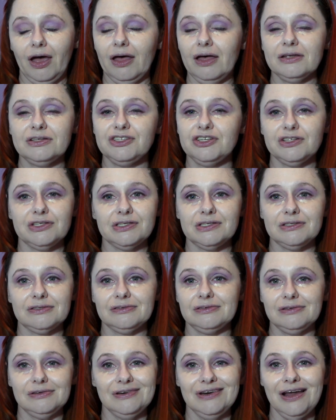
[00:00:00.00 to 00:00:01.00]
That's just
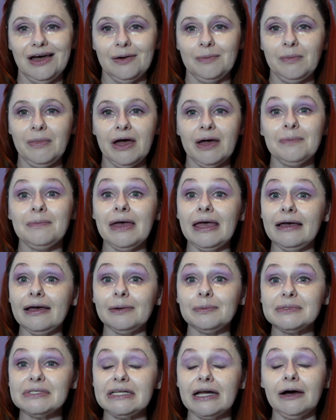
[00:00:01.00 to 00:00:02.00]
not my
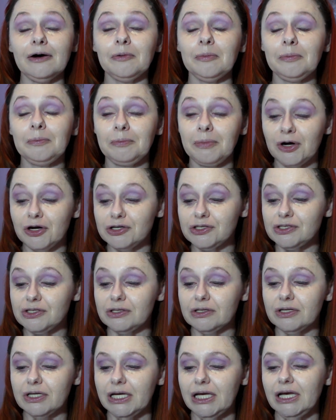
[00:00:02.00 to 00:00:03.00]
makeup style
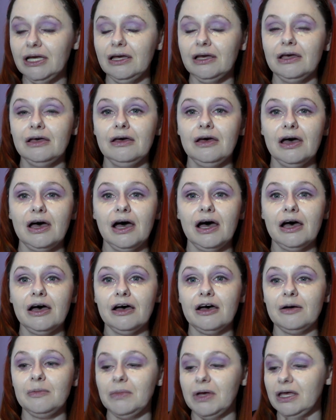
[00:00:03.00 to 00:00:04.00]
personally,
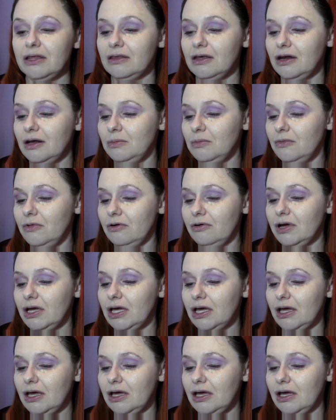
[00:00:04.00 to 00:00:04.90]
And then I'm going